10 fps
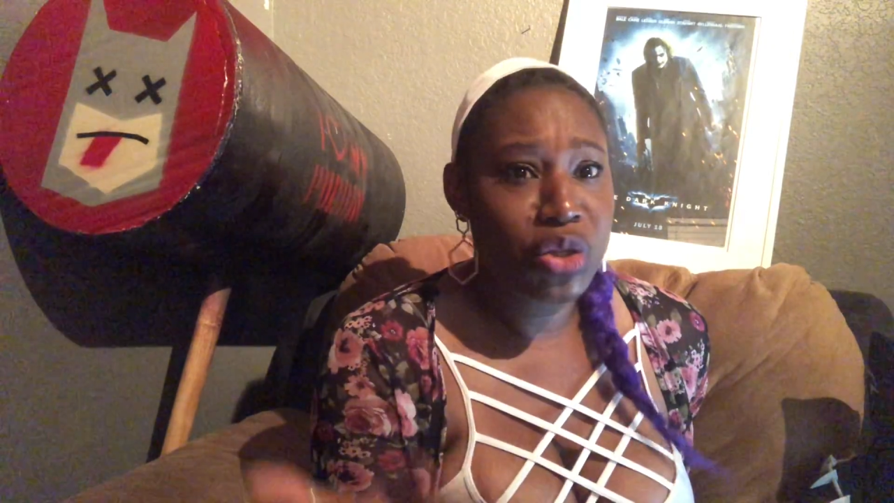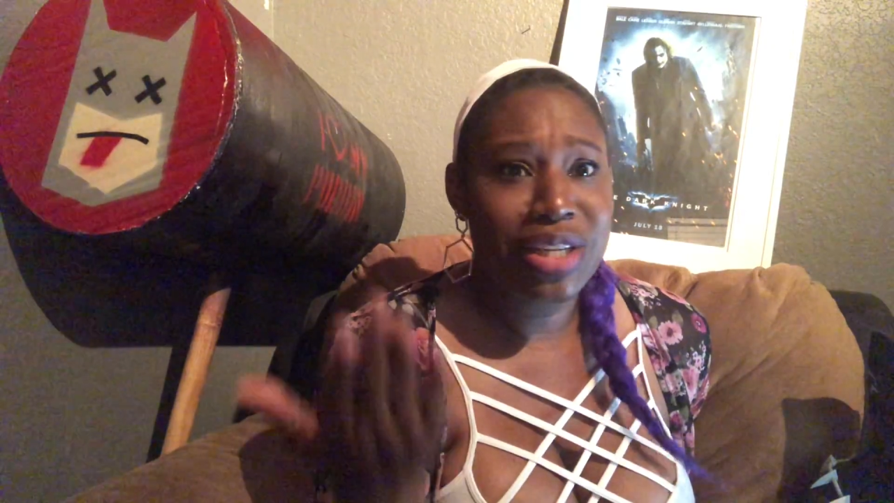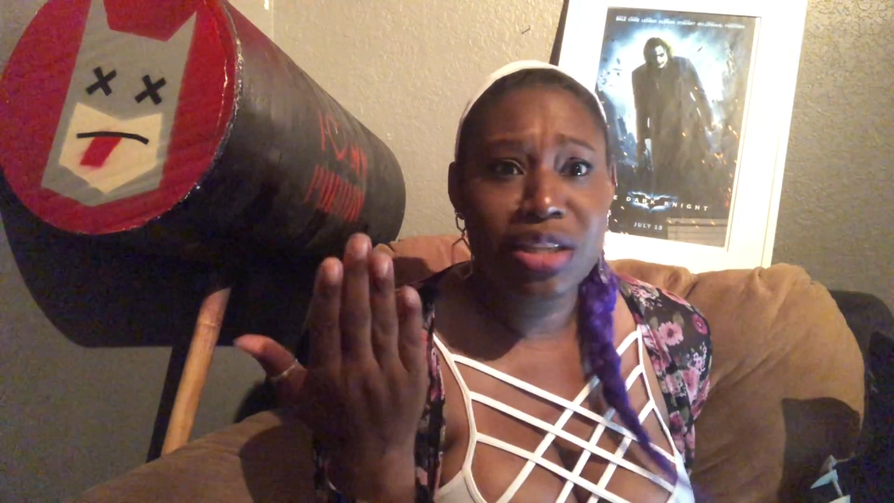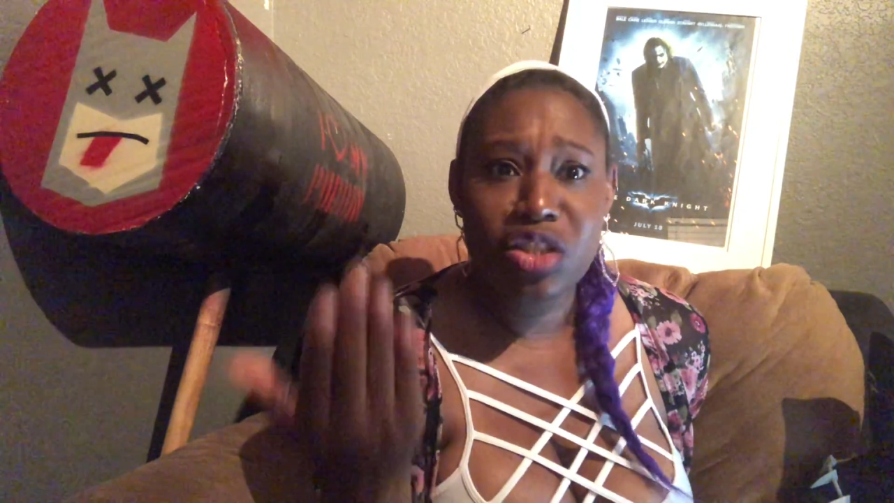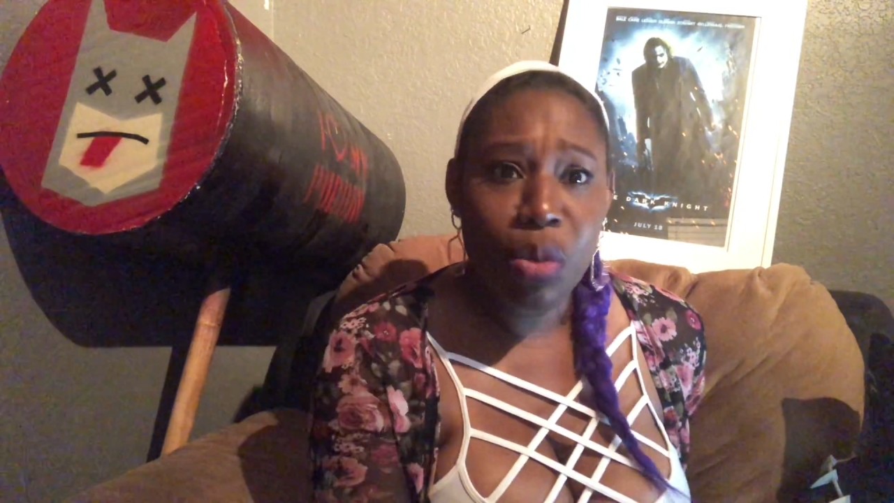You
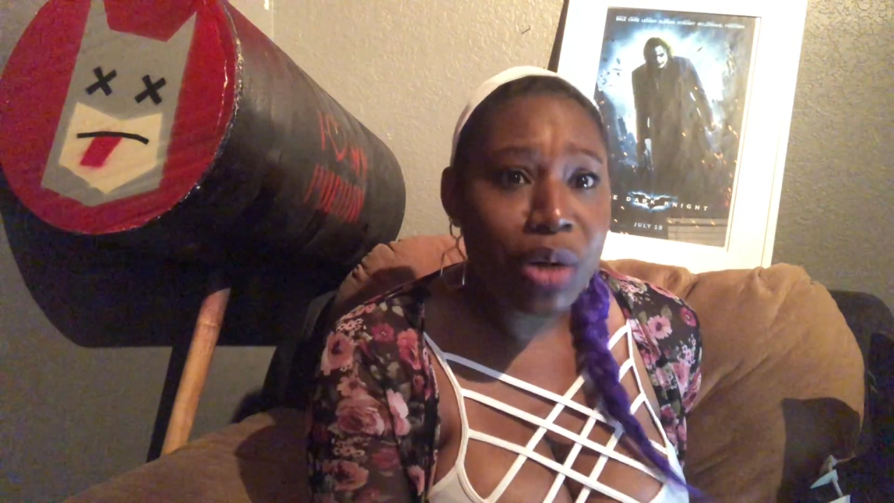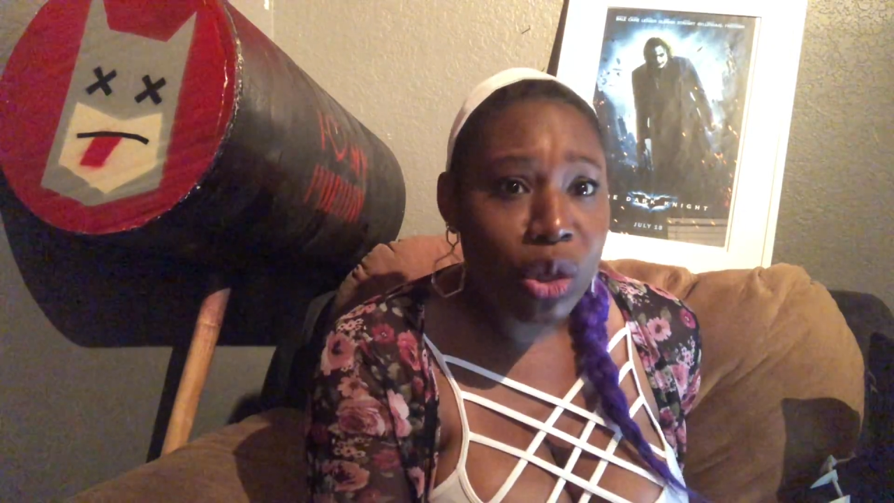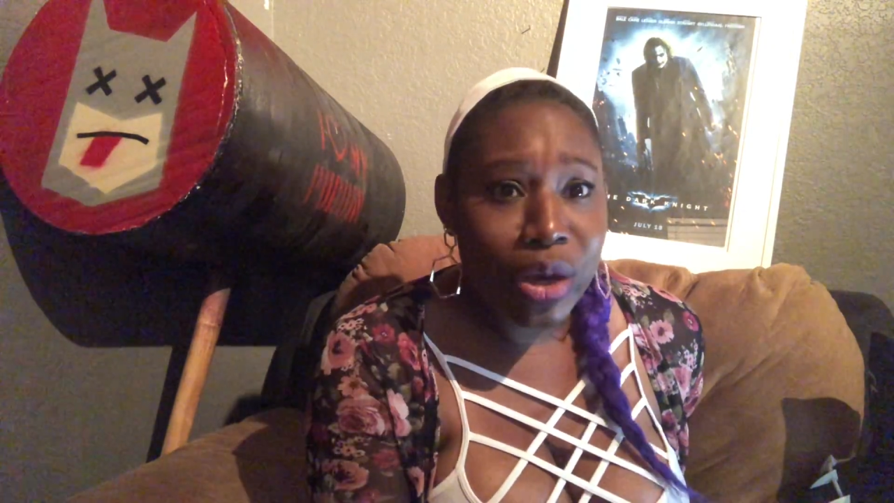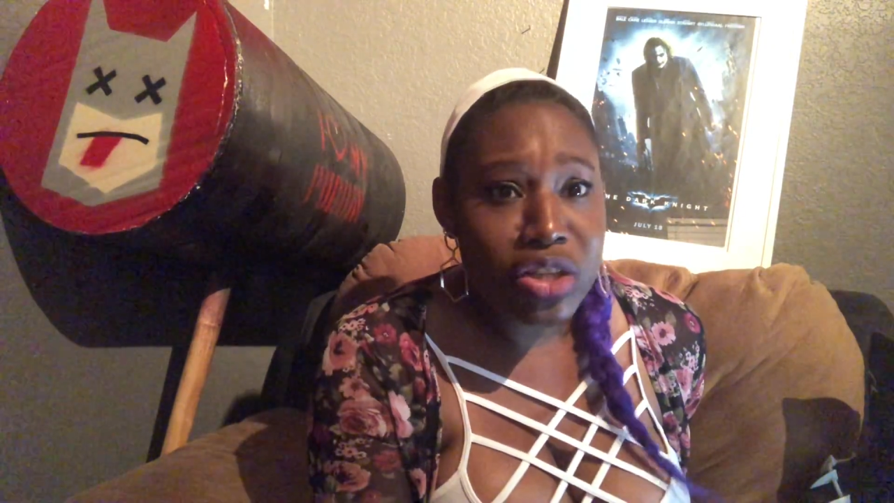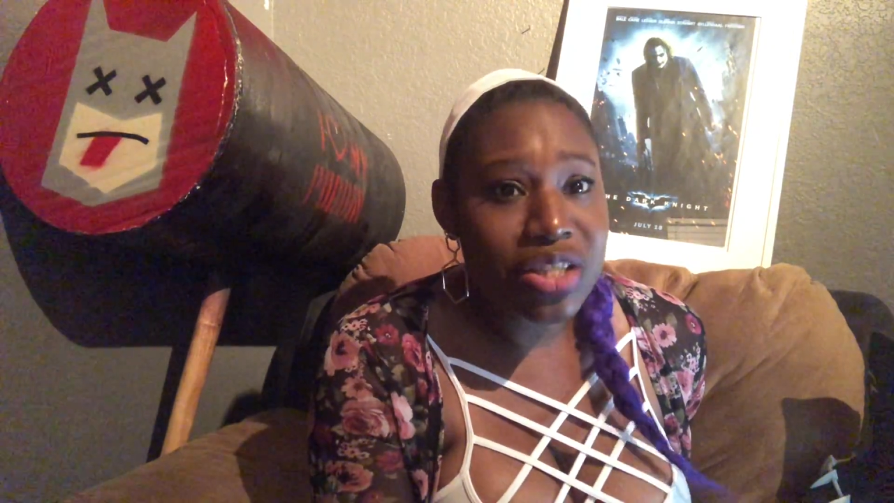sent so
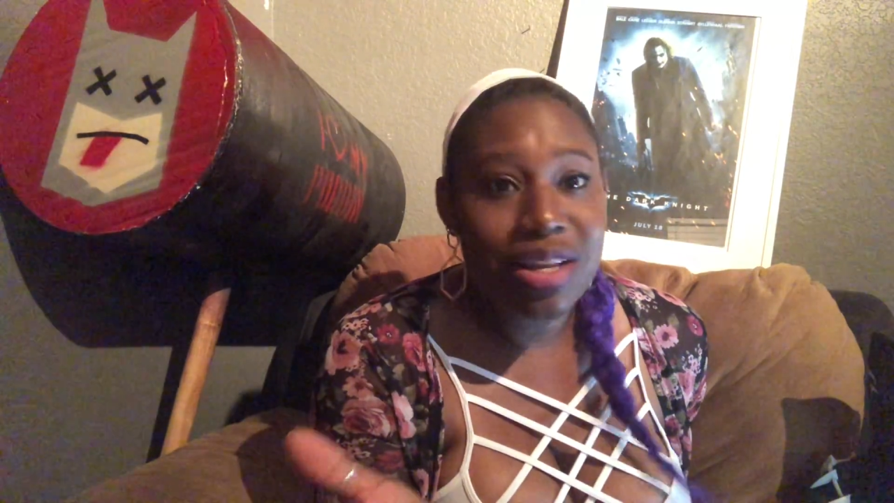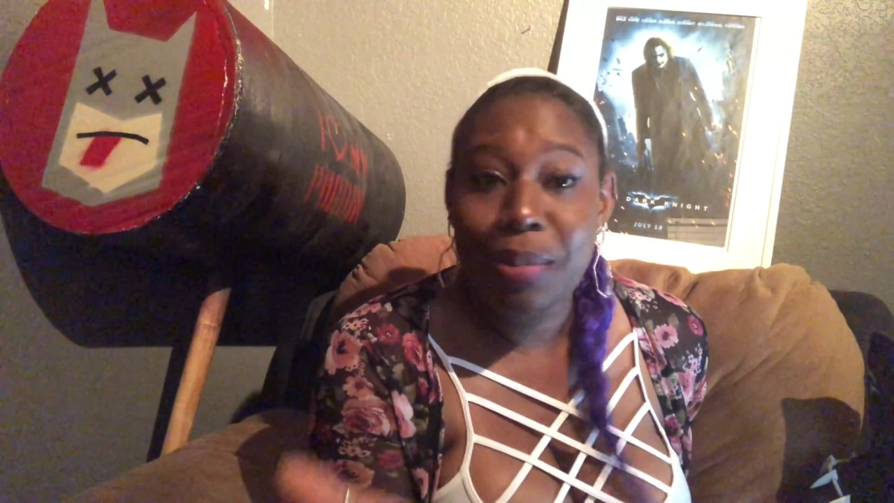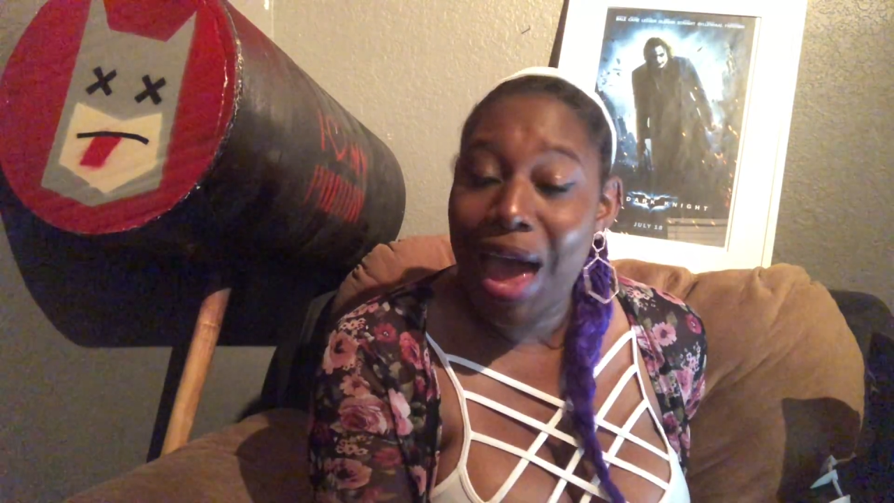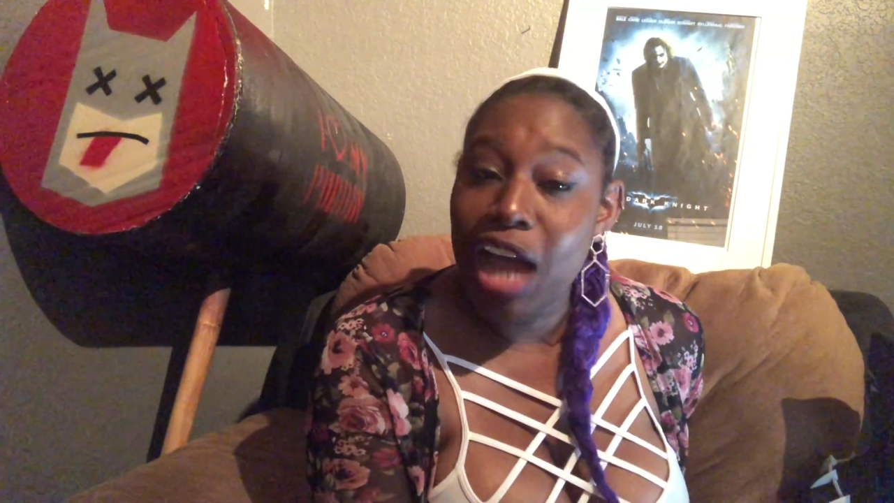many questions that I'm